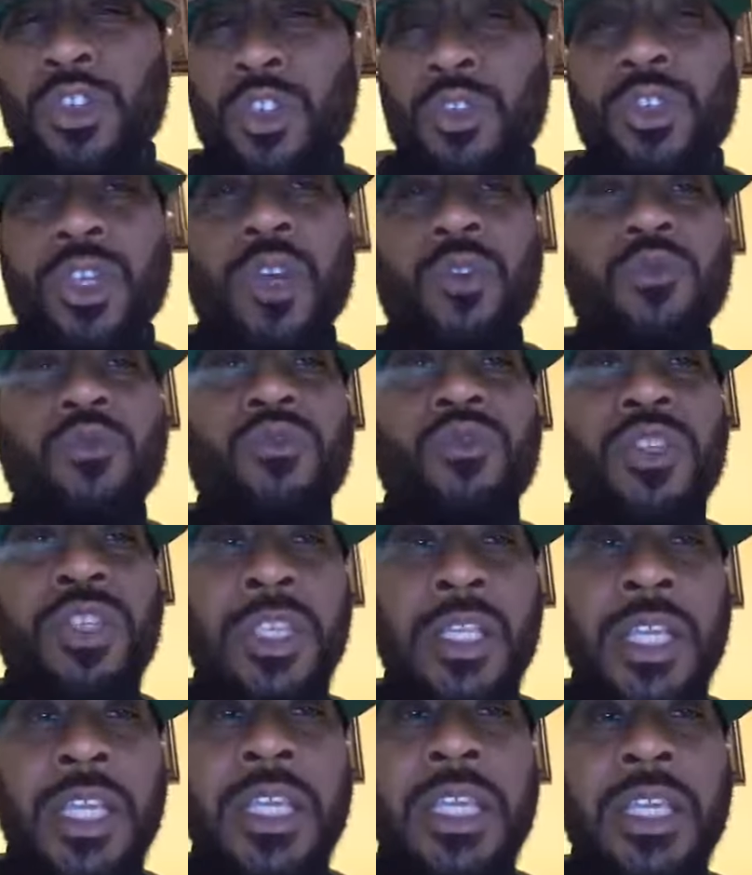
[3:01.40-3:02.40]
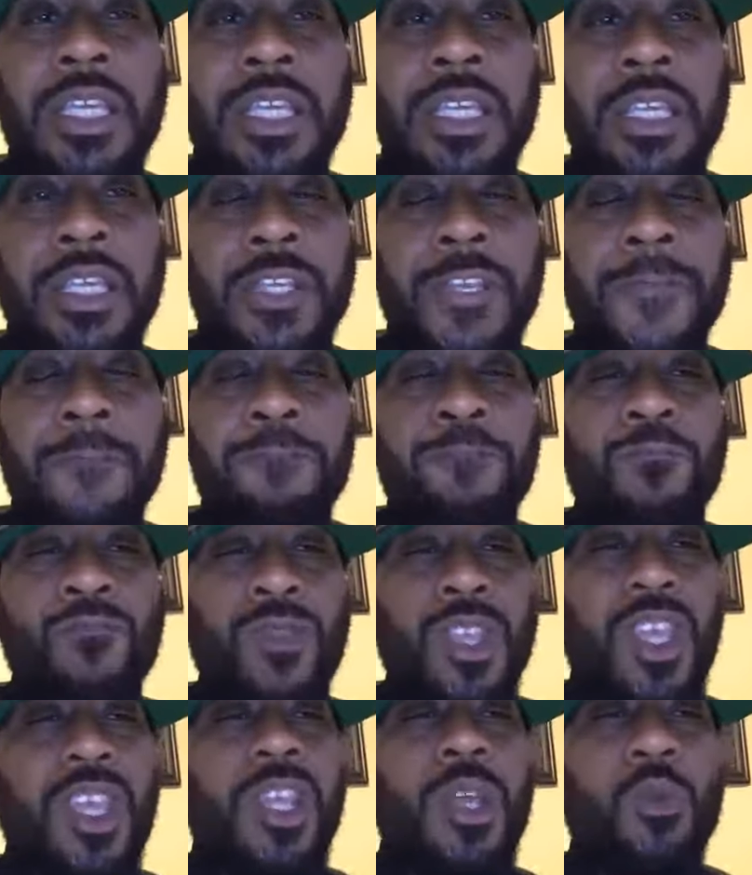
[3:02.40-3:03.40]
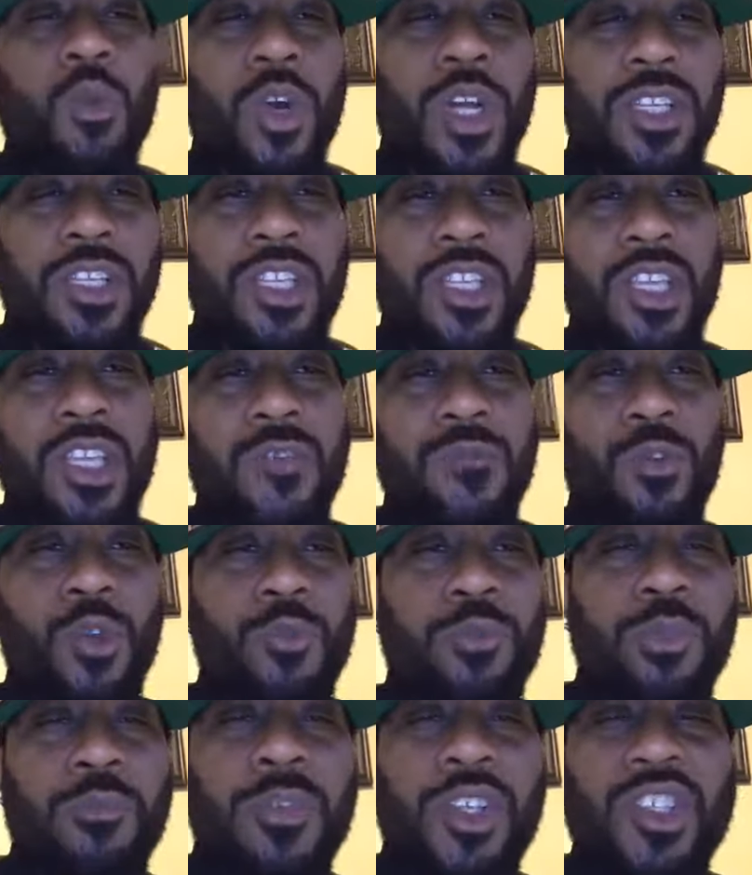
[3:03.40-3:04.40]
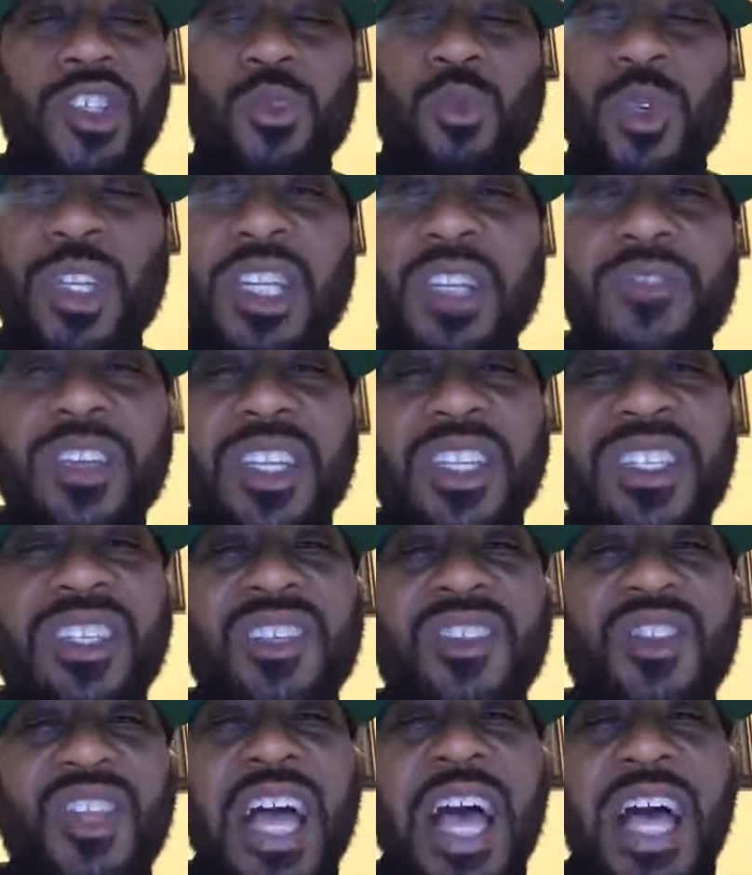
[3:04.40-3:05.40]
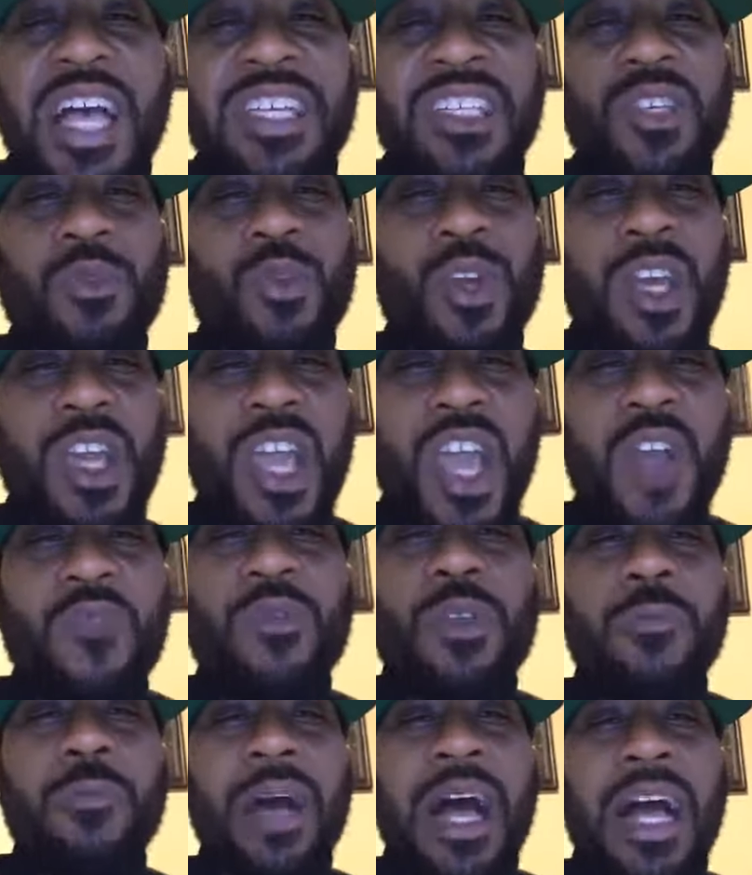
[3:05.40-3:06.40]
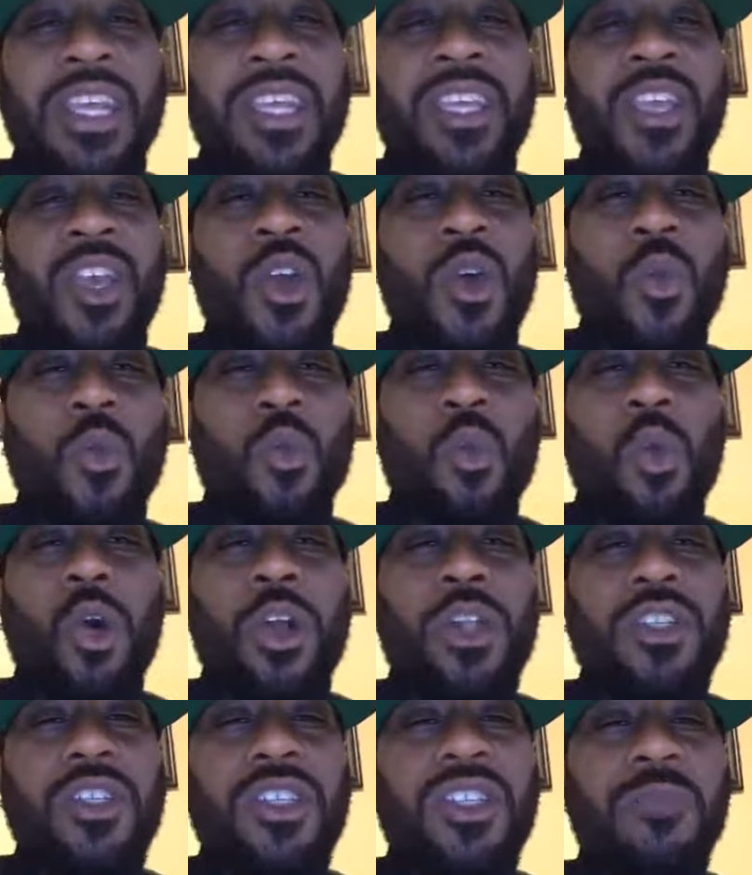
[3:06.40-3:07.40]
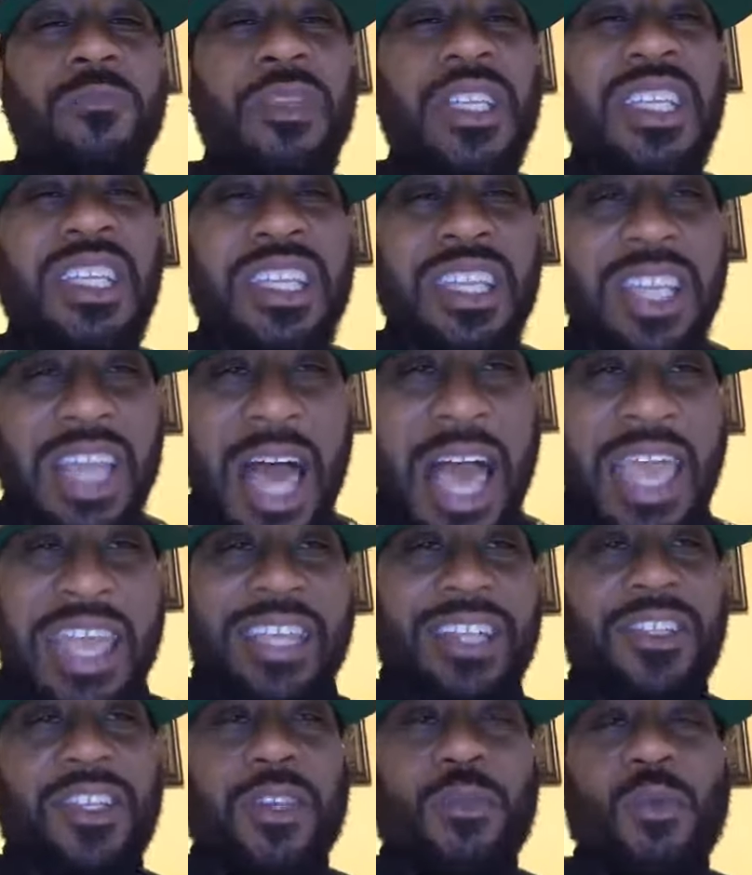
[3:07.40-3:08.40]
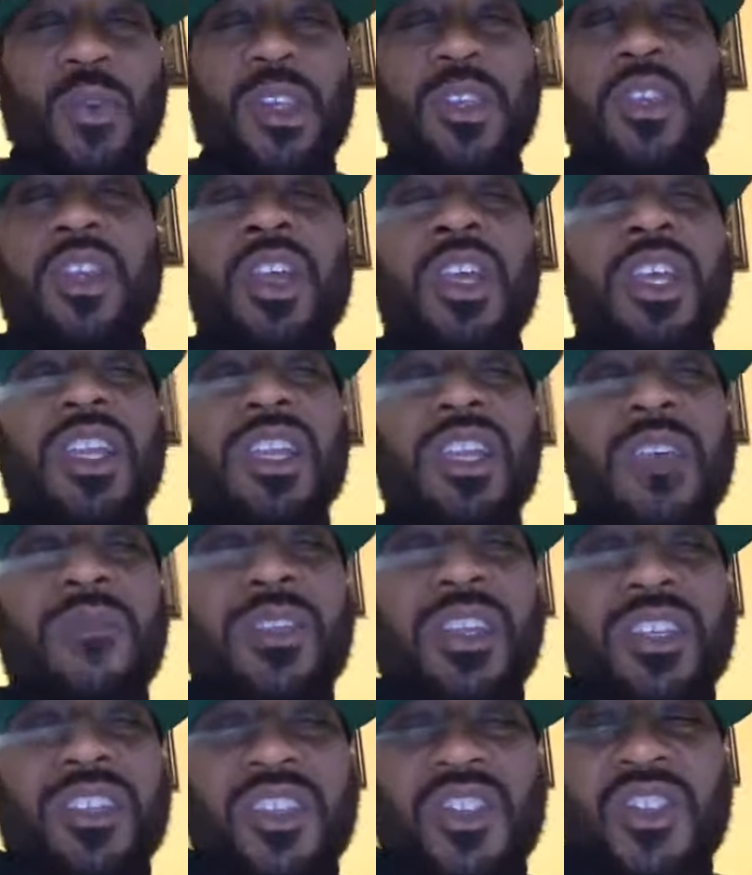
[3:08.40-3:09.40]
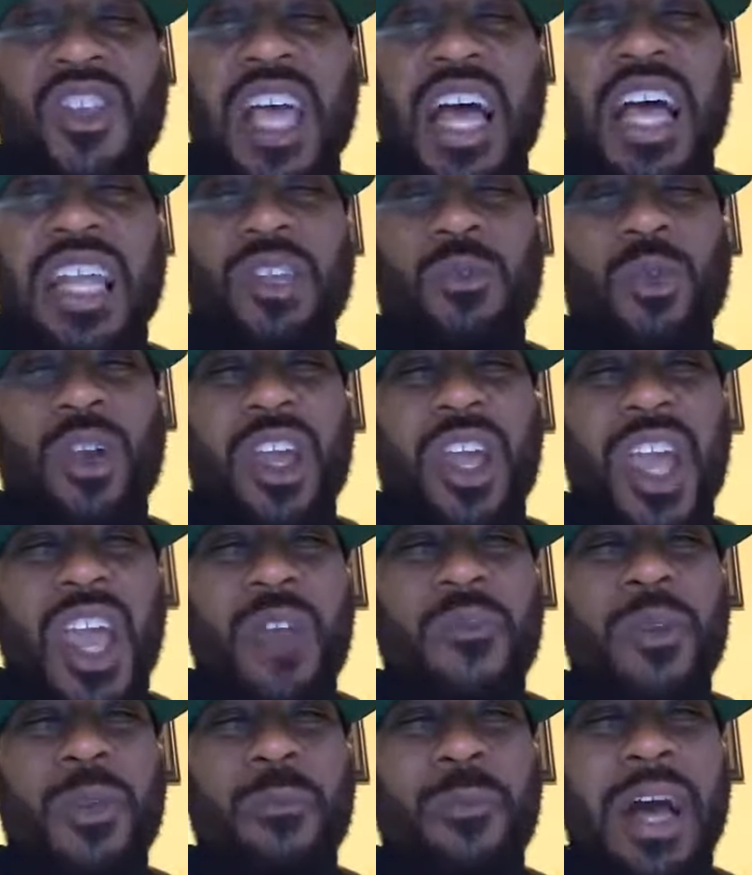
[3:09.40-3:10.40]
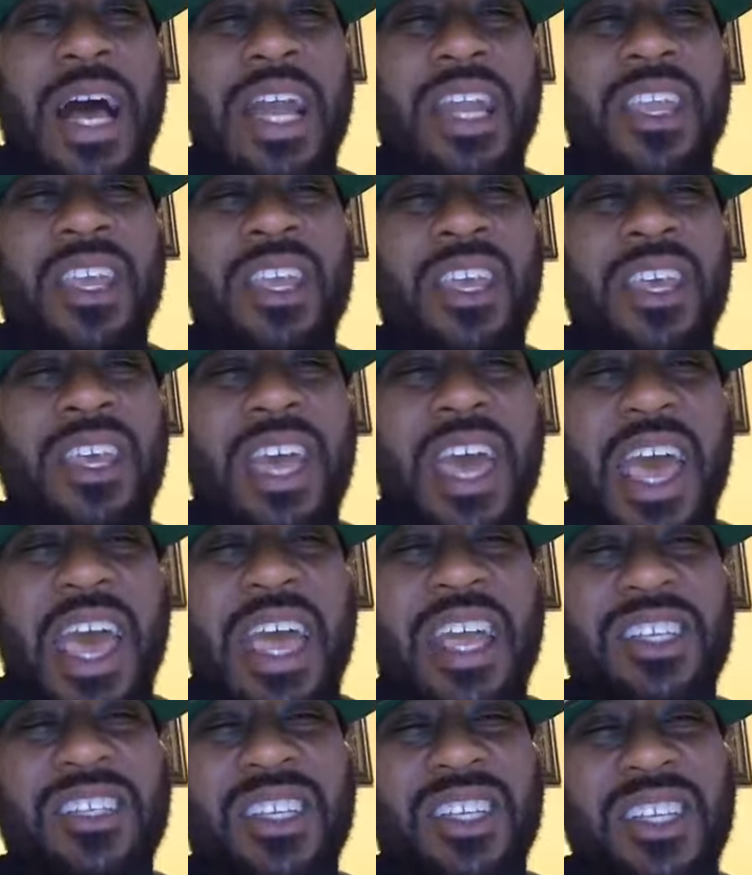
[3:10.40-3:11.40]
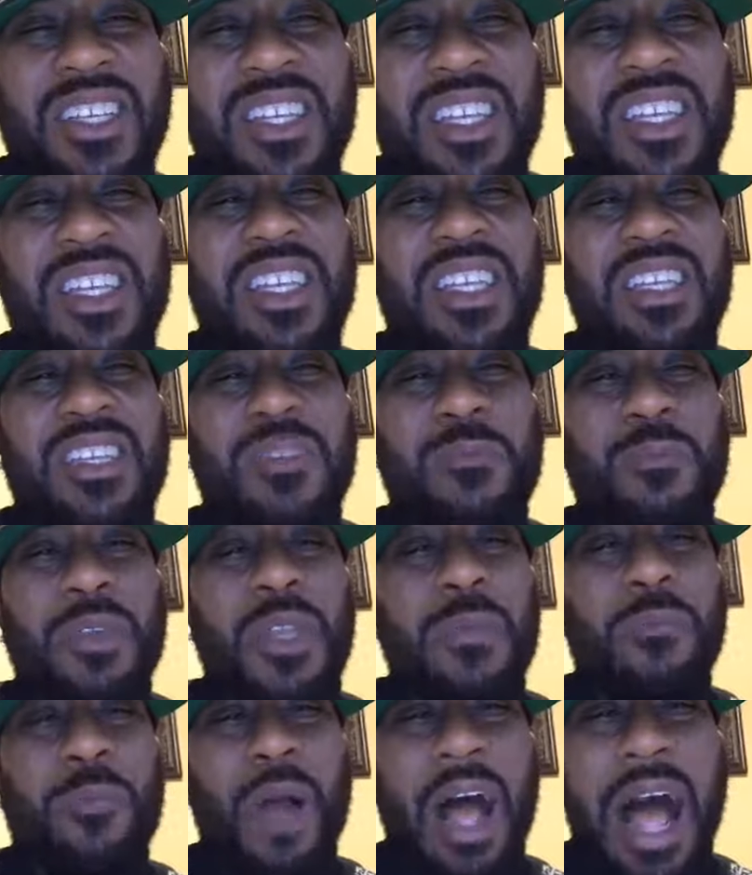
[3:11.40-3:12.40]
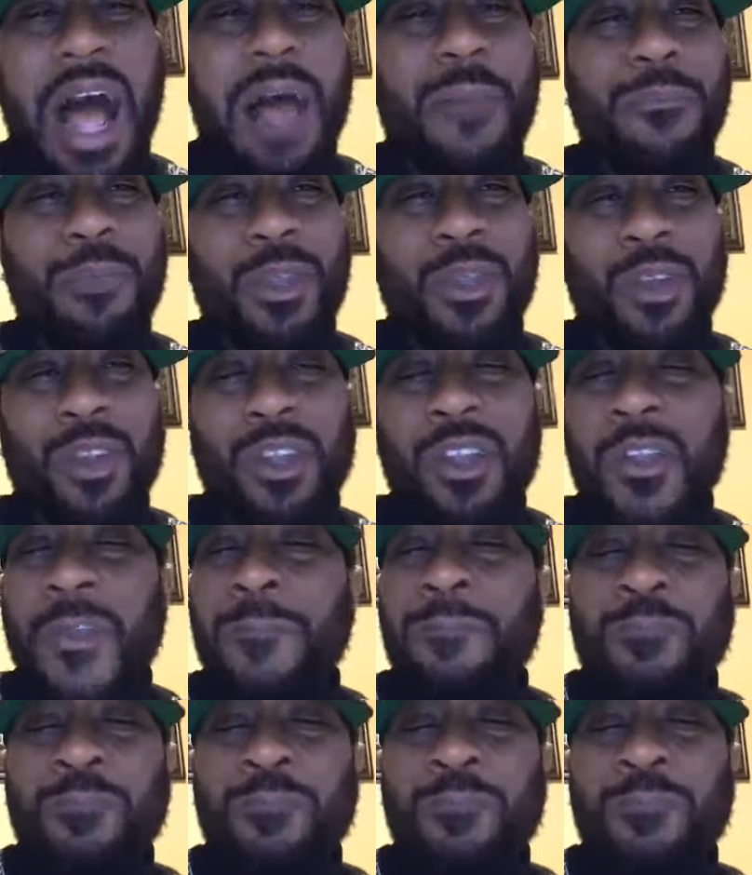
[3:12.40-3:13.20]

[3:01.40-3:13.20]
You don't need anyone to give you permission. We live in a society where everybody wants to be liked. We live in a society where everybody has a need to be popular.